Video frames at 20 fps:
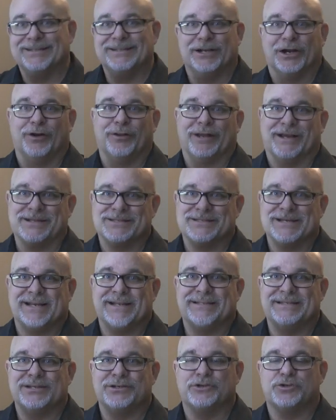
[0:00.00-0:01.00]
you know, like I
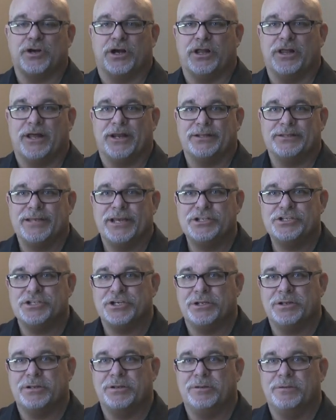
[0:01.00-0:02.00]
said, it didn't draw a lot of
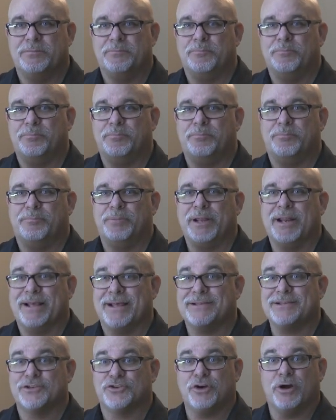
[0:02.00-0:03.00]
attention. But I
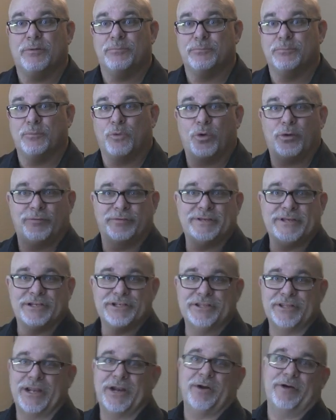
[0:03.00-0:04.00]
guess it drew more of
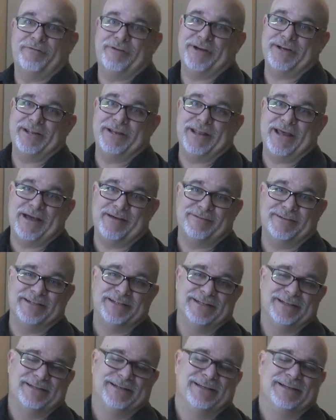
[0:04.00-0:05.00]
attention than if I didn't have
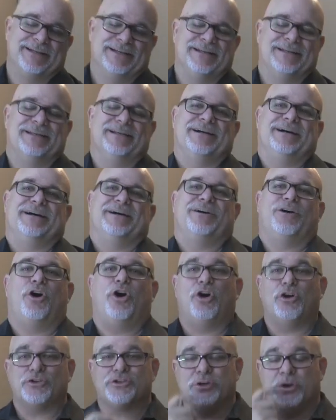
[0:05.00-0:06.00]
it.
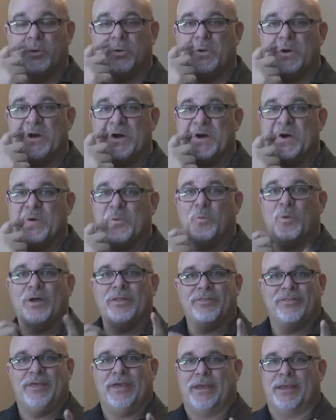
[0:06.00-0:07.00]

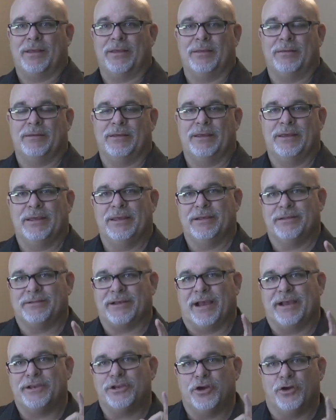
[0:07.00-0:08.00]
One thing is
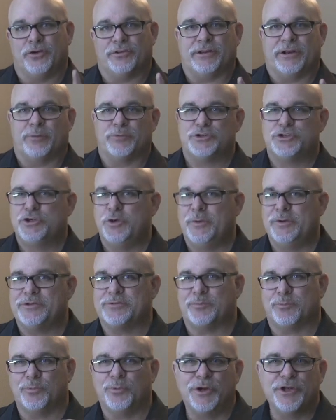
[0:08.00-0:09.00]
I noticed, and I was doing
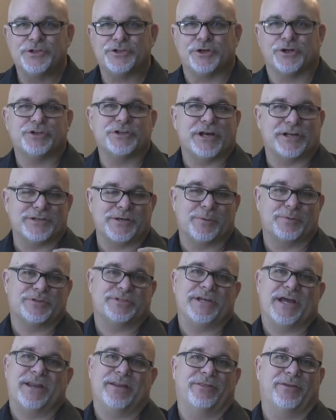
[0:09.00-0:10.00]
some research as I was
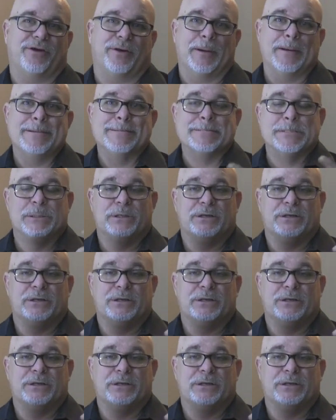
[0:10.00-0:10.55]
standing there,